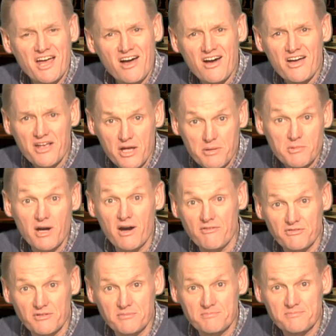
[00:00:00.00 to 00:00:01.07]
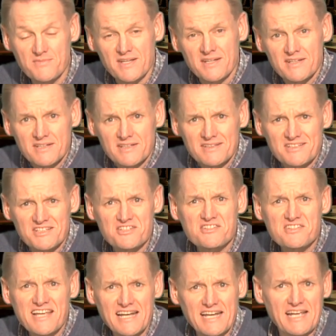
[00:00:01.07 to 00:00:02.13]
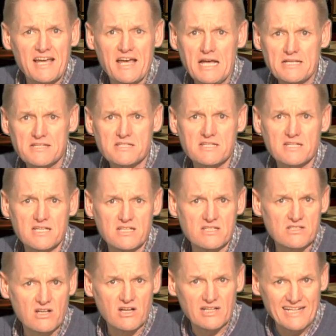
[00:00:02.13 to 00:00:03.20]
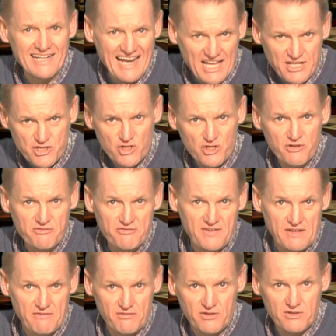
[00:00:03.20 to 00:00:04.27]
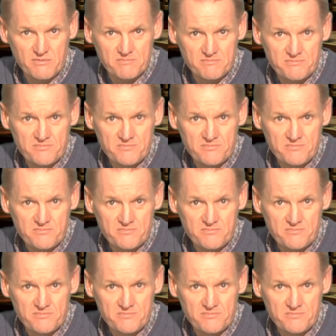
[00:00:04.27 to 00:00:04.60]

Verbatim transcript: Hi, I'm Garvan. This telecast is on glandular fever.